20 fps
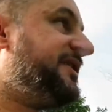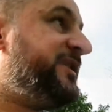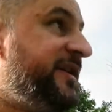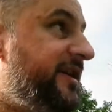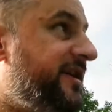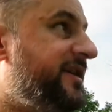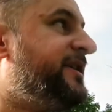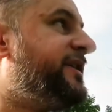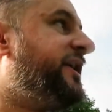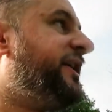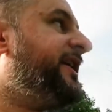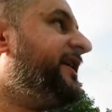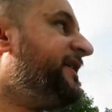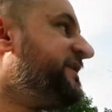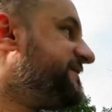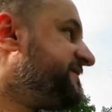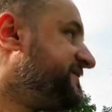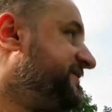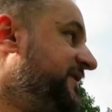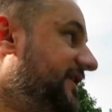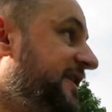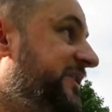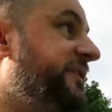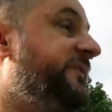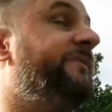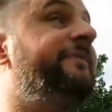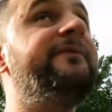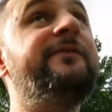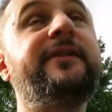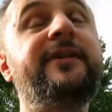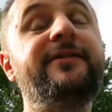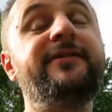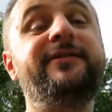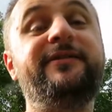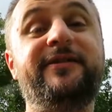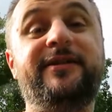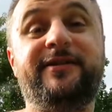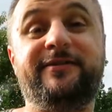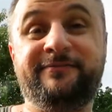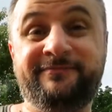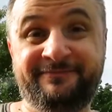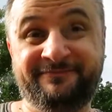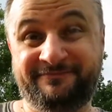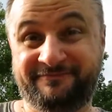kick-ass God of Thunder,